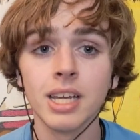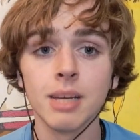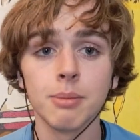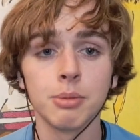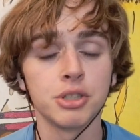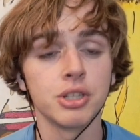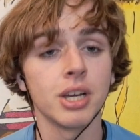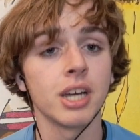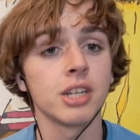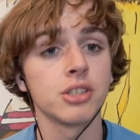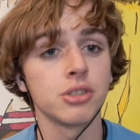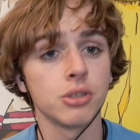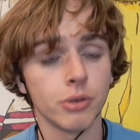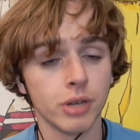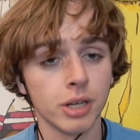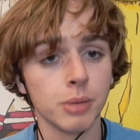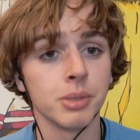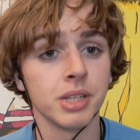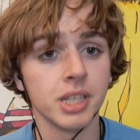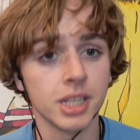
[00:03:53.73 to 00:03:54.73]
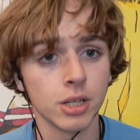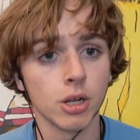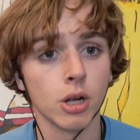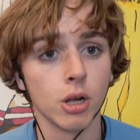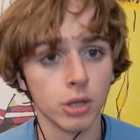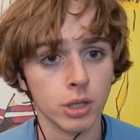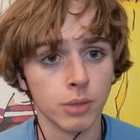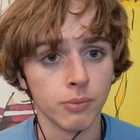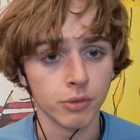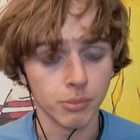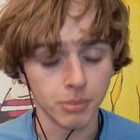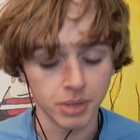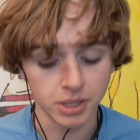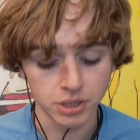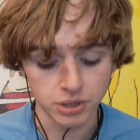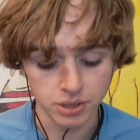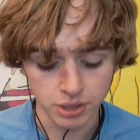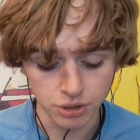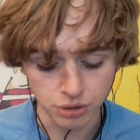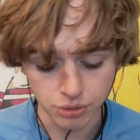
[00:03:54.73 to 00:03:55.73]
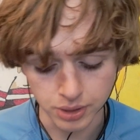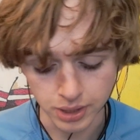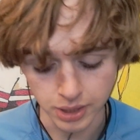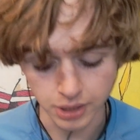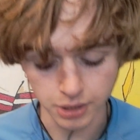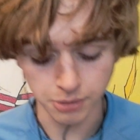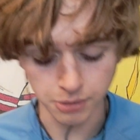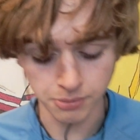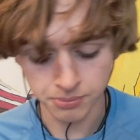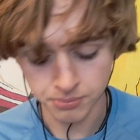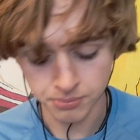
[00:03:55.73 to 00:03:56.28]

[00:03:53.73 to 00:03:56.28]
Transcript: But you actually were able to get all the information that you needed.